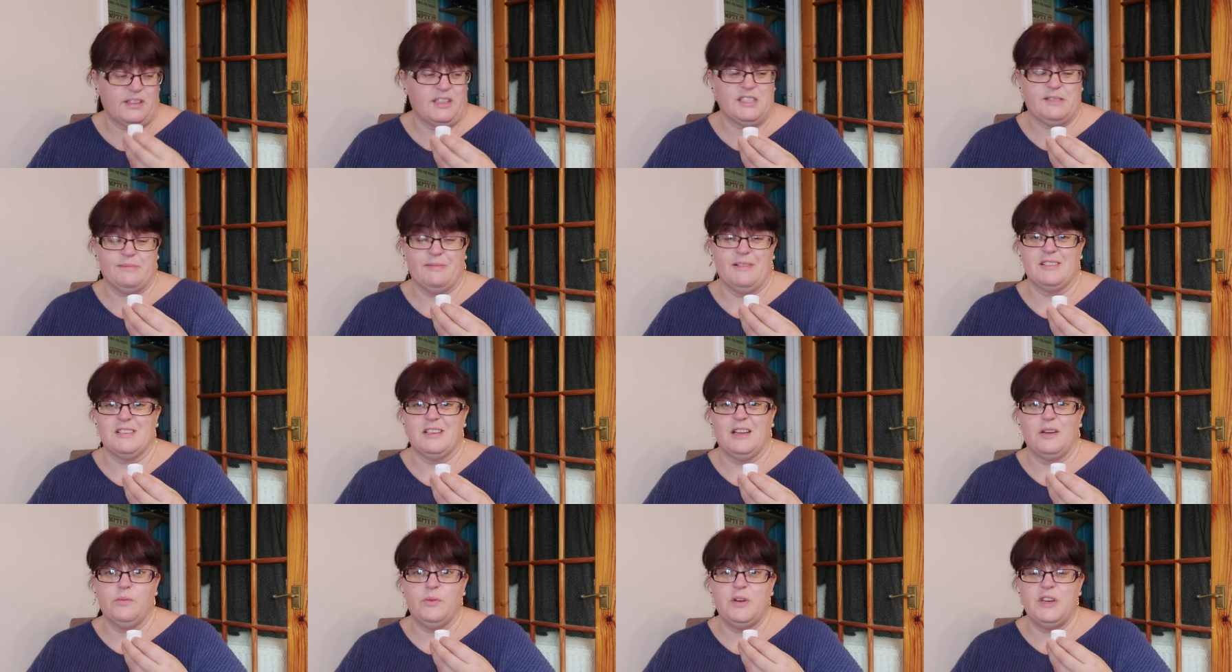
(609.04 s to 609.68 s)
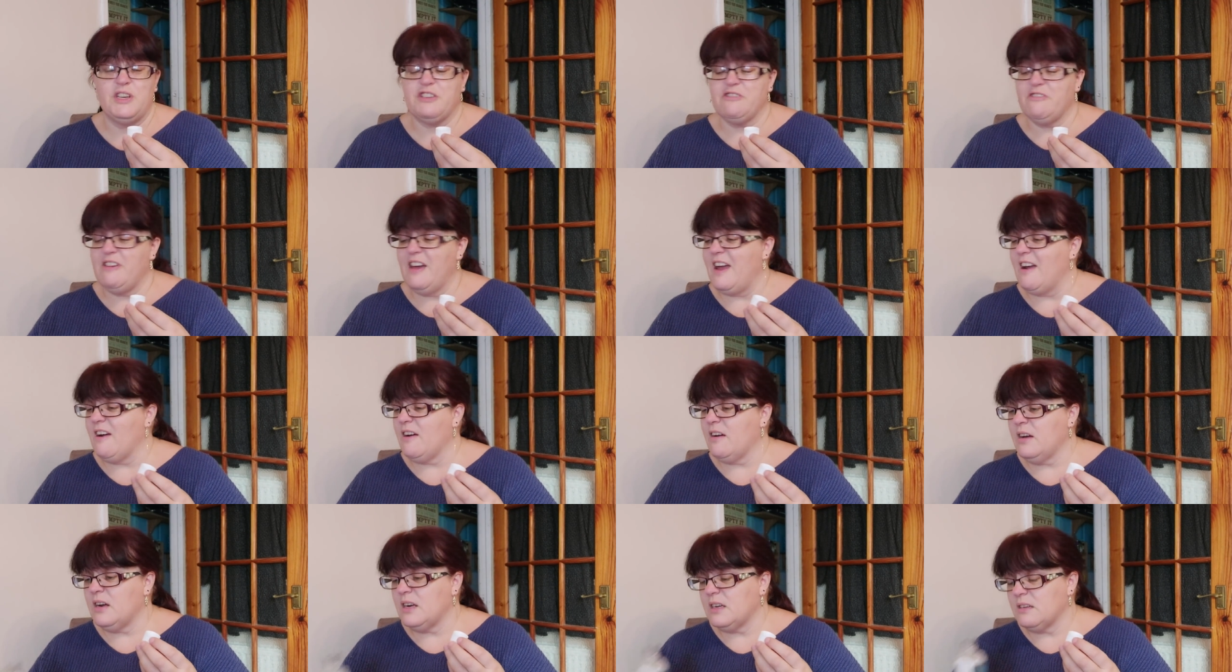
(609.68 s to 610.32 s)
it smells like winter
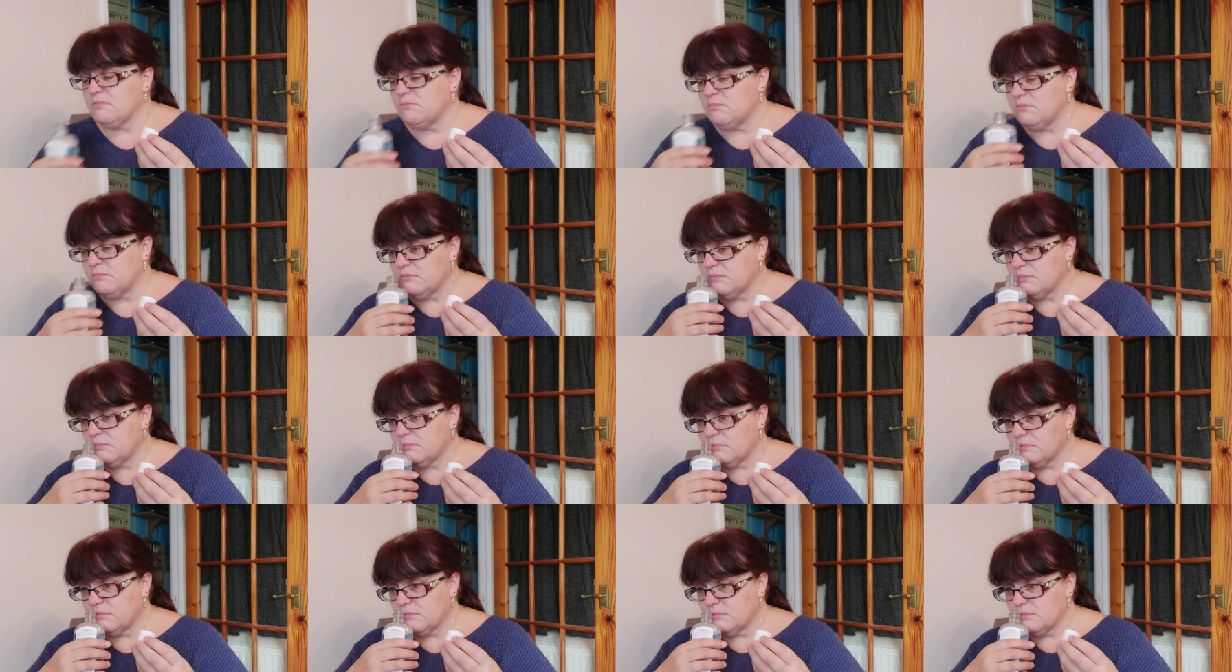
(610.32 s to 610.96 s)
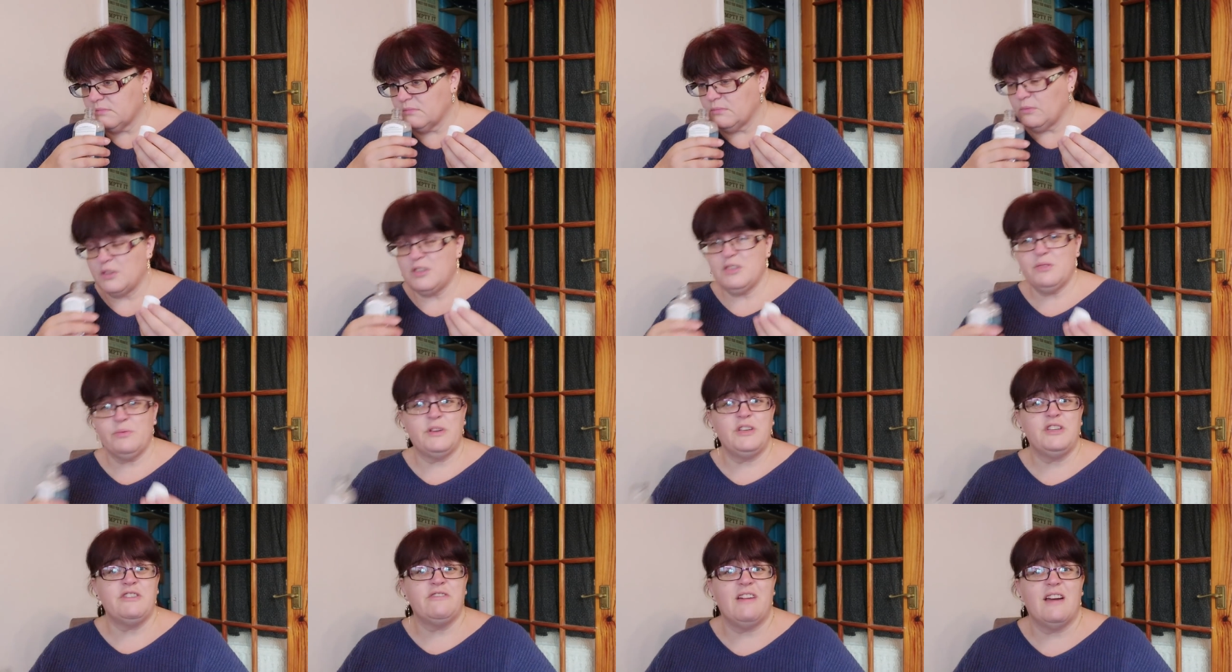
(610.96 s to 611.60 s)
air. What does
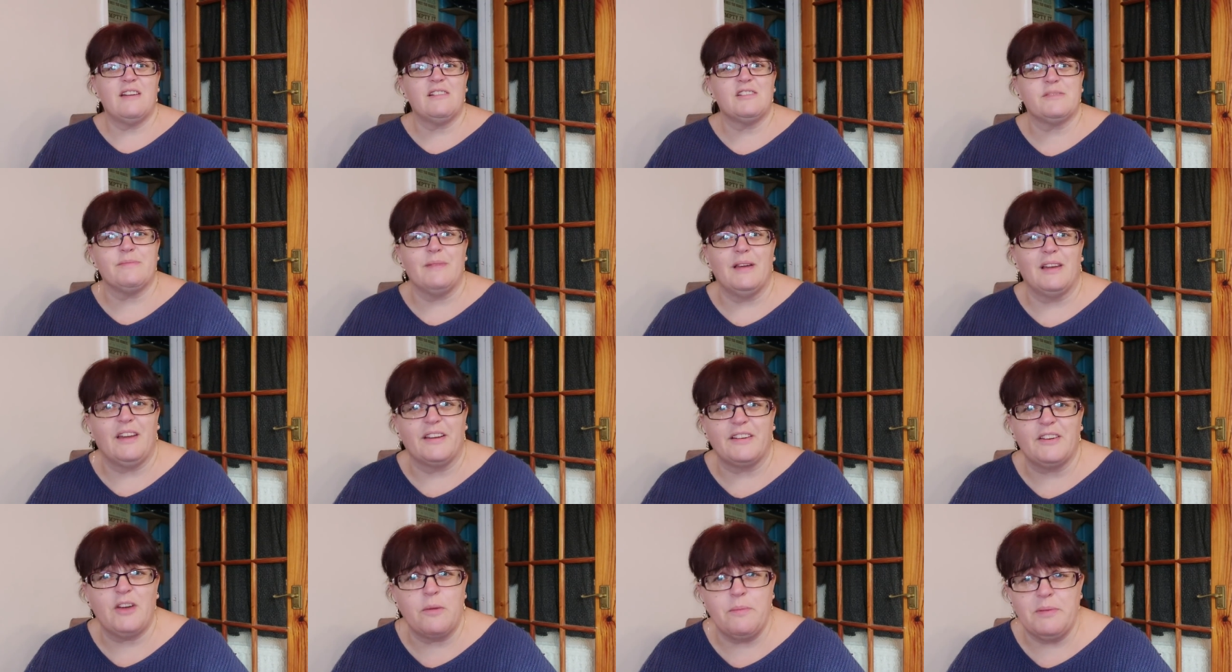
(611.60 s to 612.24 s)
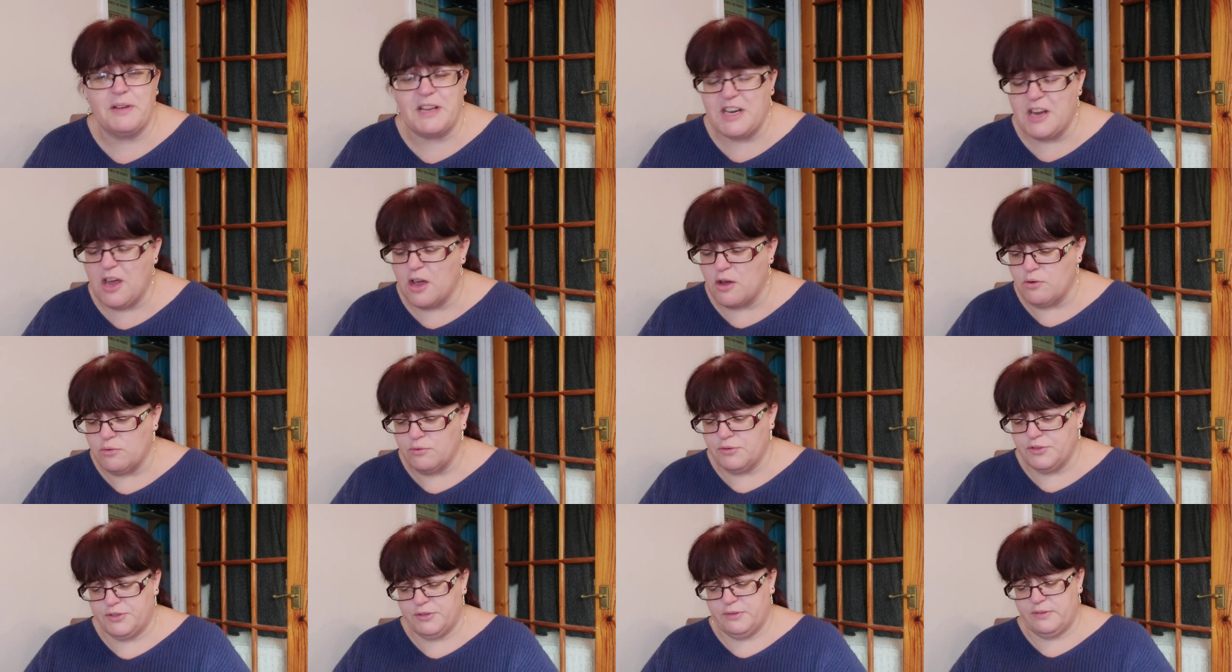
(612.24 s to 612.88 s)
winter air smell like? Nobody
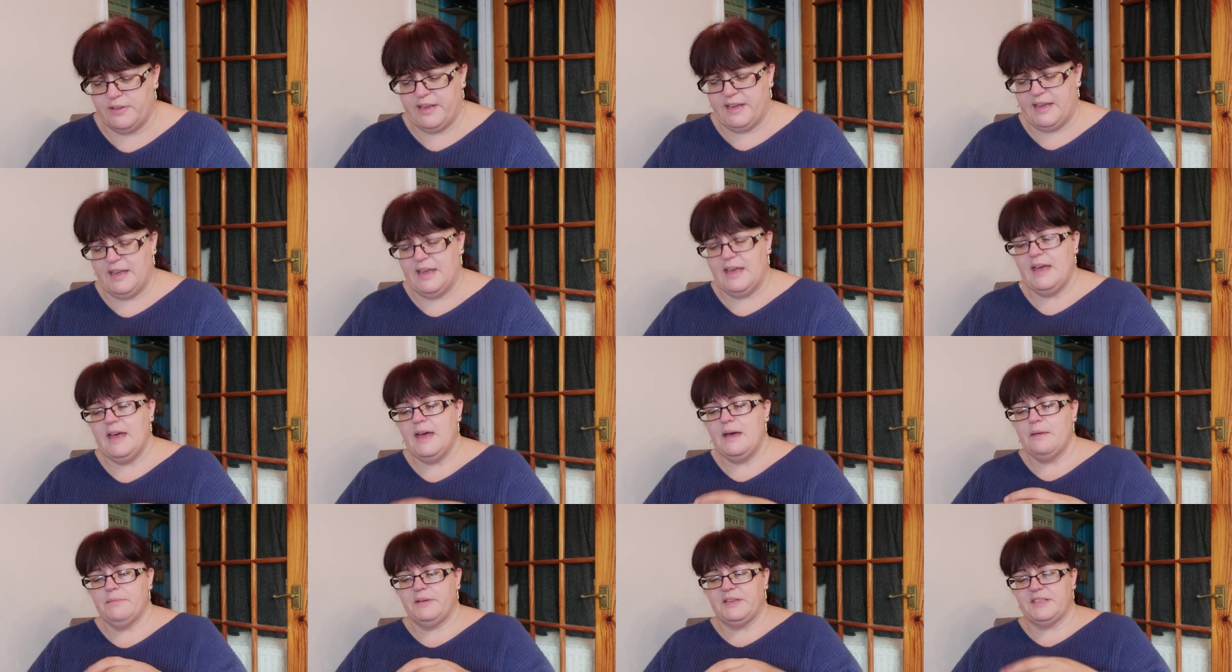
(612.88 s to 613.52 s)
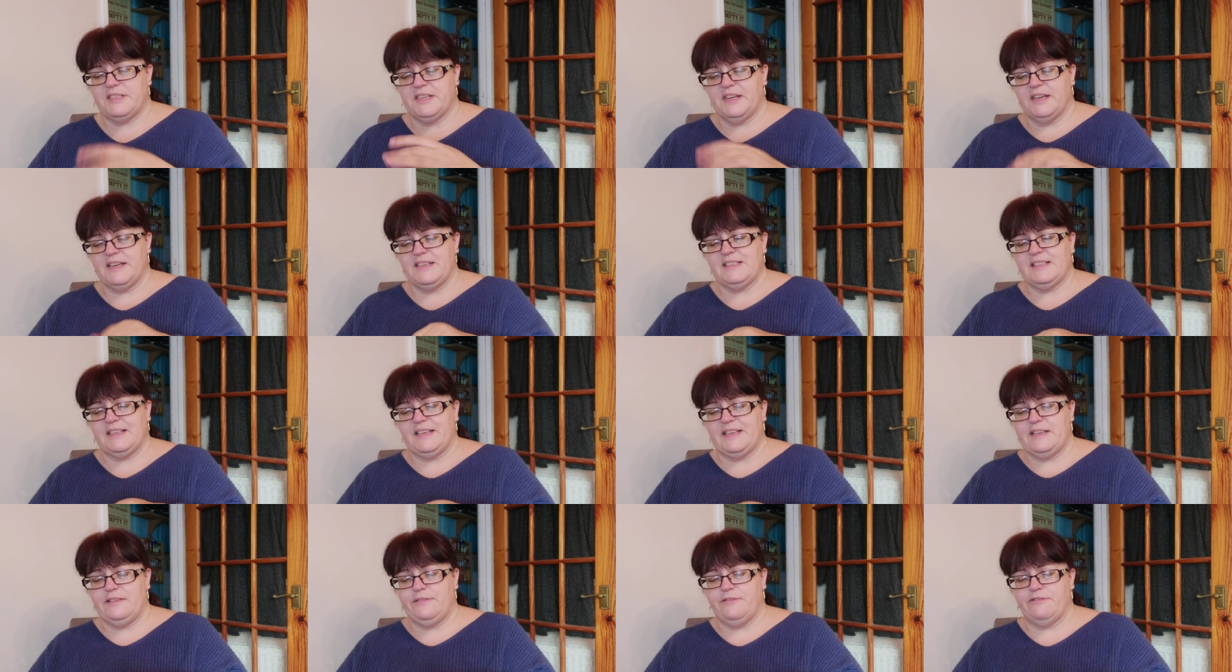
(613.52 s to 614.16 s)
knows, do they? But it's a nice,
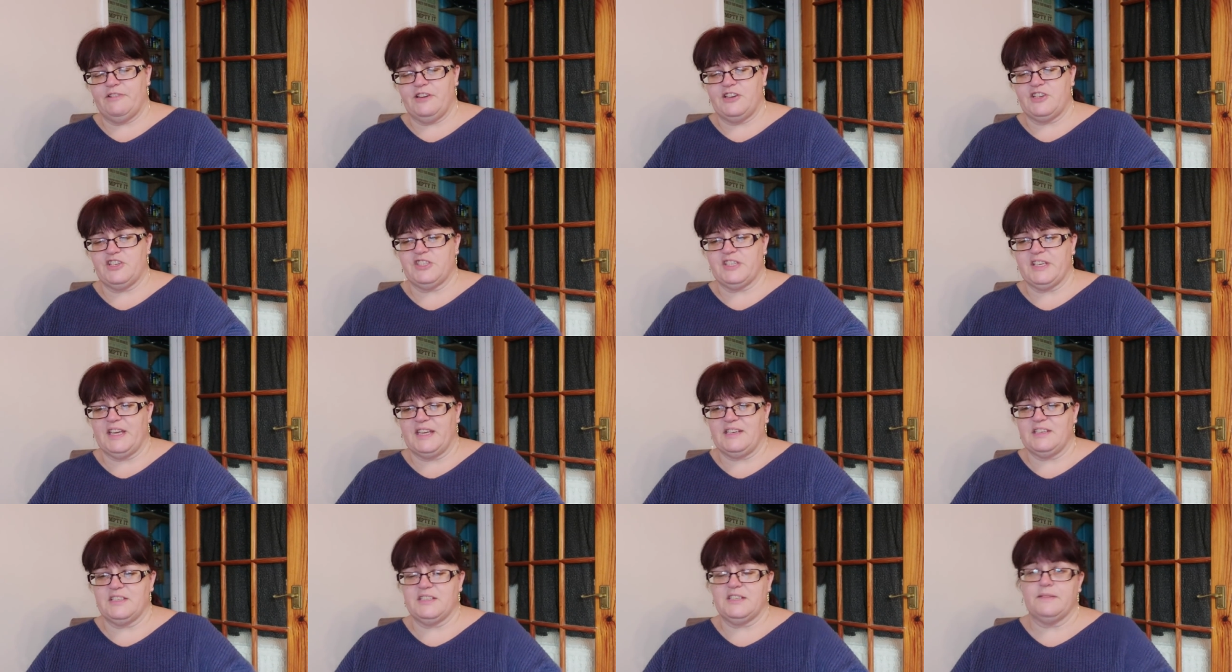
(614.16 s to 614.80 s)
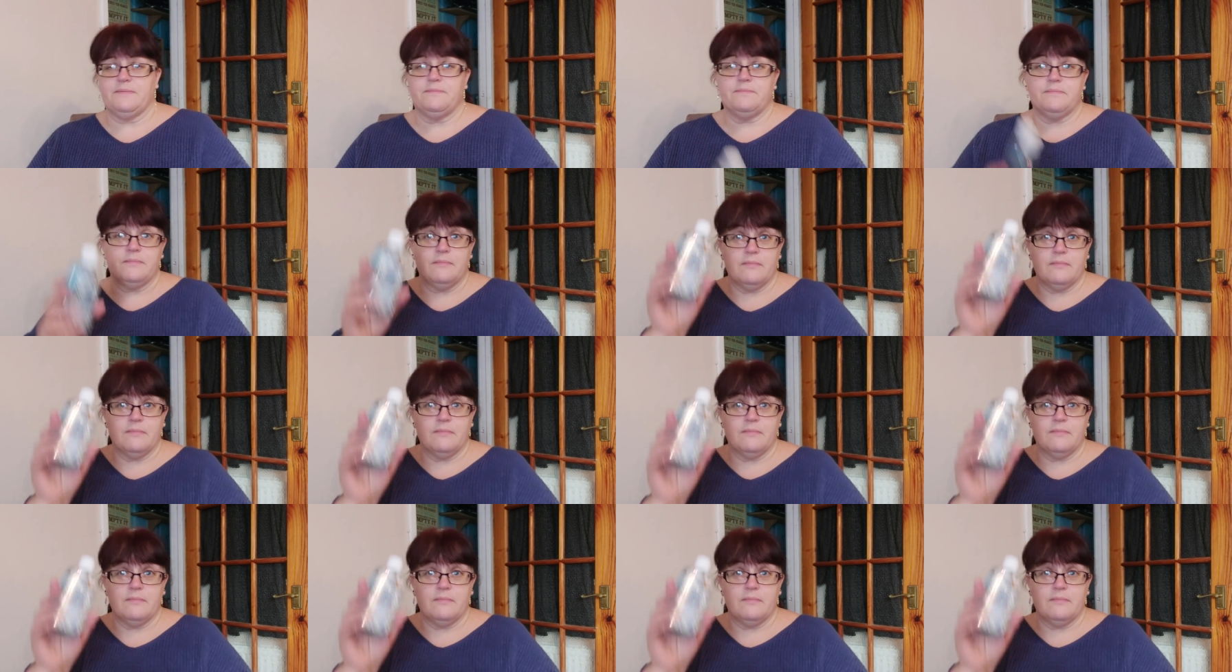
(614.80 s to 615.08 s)
clean, fresh scent.